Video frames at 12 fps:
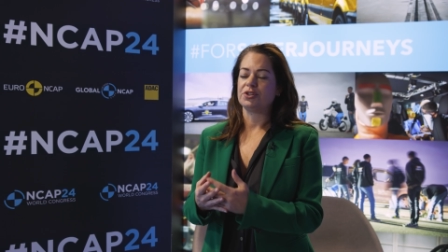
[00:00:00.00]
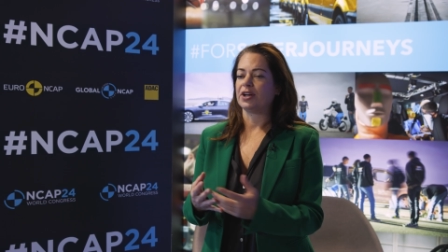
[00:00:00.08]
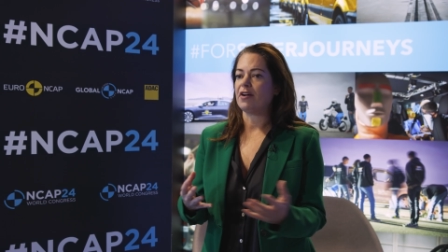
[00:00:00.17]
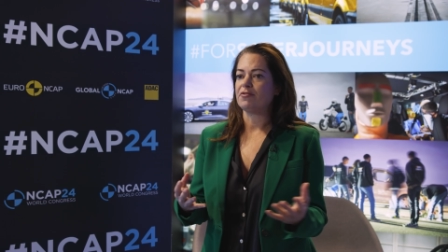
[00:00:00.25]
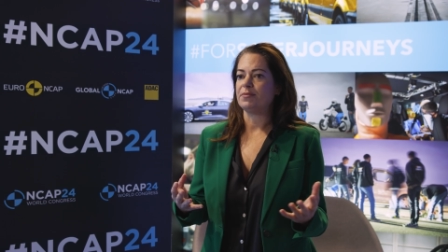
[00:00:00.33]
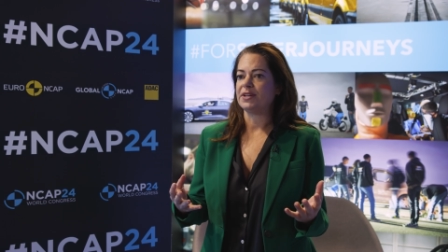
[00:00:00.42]
to
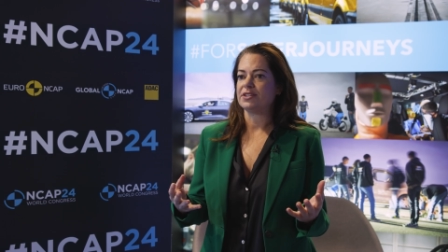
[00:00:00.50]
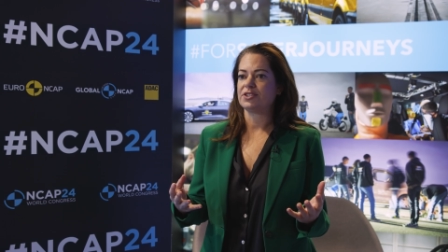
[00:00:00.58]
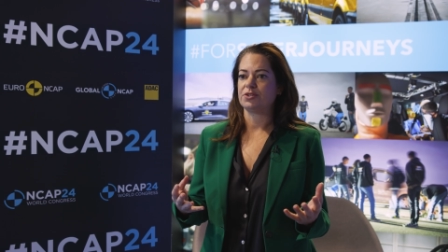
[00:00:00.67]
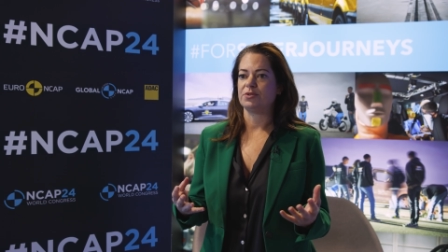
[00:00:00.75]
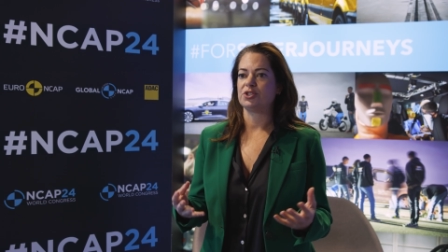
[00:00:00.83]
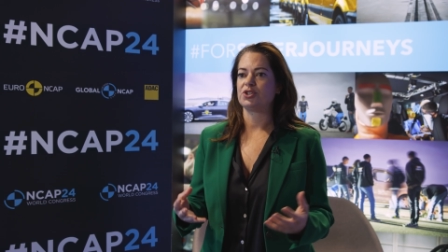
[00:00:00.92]

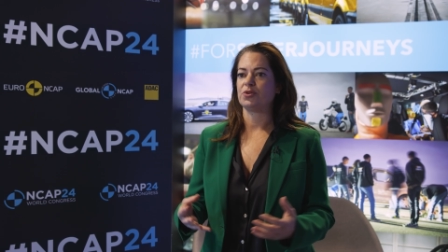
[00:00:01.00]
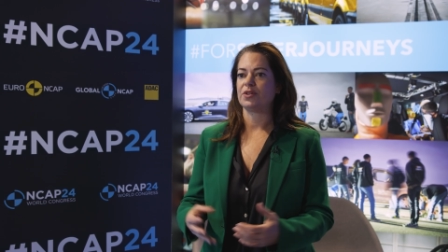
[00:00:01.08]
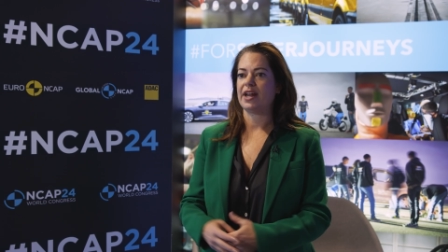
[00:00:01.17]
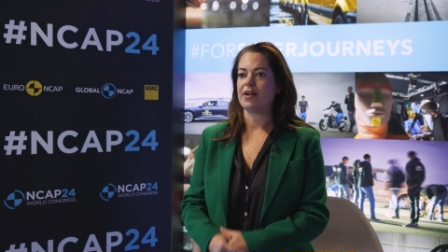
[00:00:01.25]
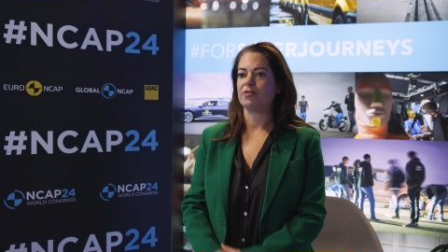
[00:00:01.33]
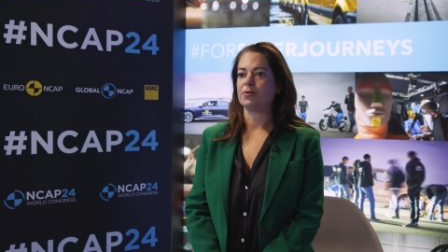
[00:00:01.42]
governments to ensure
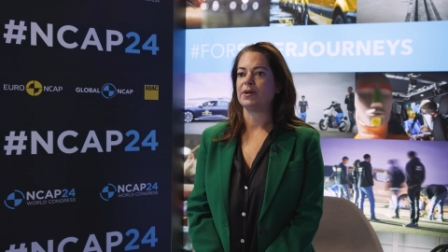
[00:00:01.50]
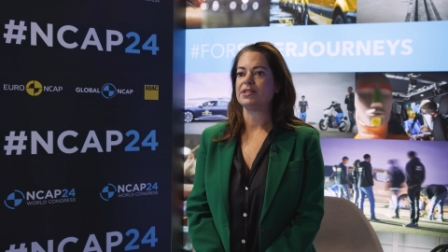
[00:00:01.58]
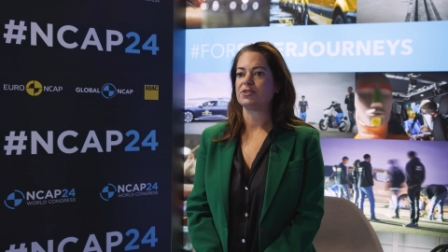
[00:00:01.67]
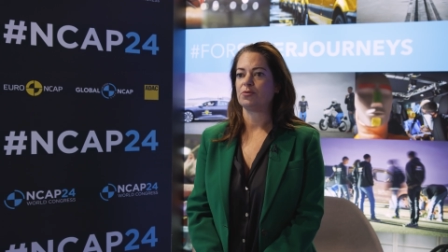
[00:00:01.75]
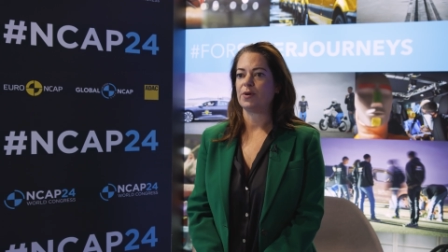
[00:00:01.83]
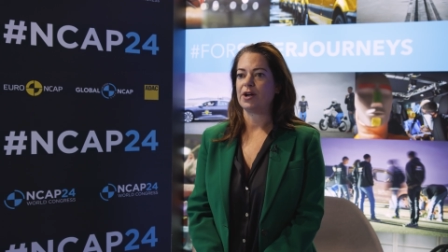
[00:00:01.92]
that
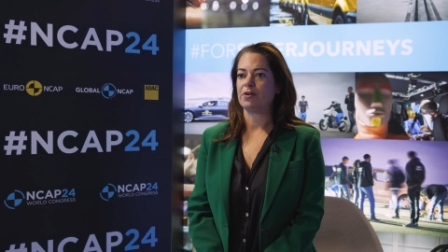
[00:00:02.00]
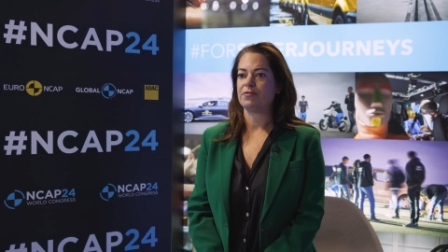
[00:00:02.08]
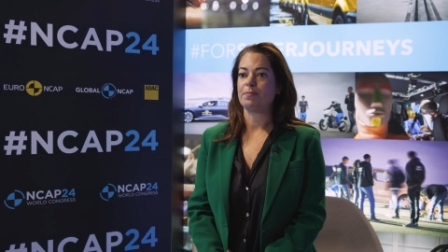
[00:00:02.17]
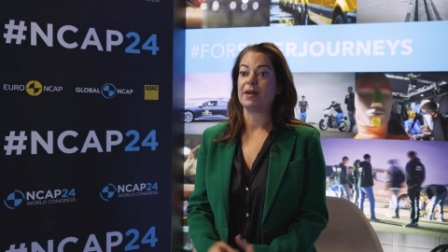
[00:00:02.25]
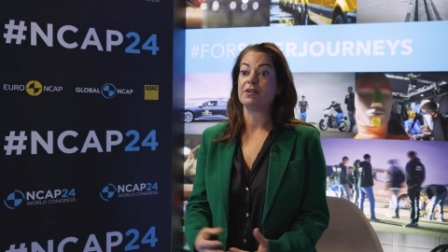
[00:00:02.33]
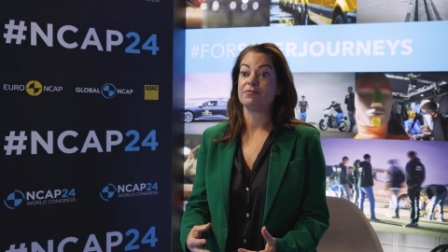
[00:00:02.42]
everyone's aware
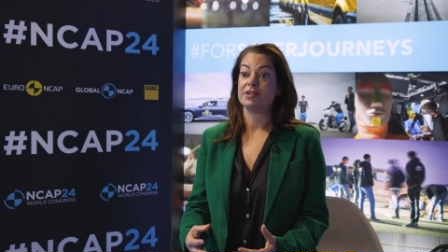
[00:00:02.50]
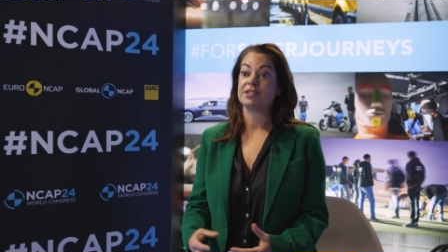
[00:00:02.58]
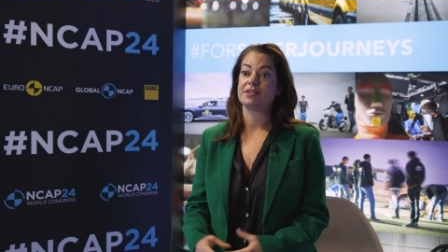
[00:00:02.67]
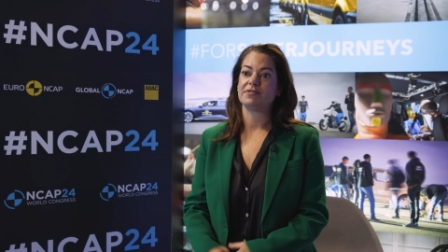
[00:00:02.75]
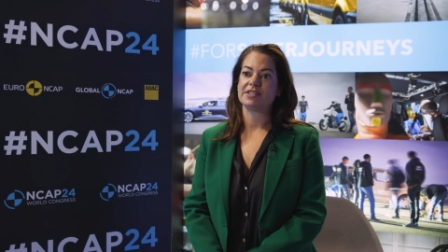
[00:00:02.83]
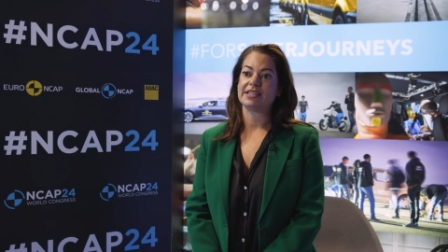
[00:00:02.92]
of the
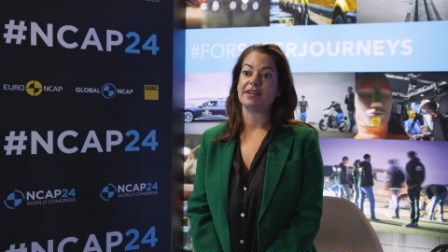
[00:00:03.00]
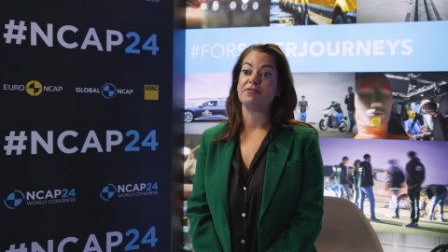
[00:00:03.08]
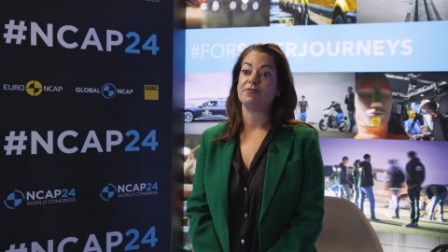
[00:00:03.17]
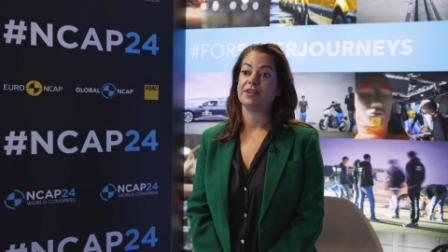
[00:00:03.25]
benefits of a safer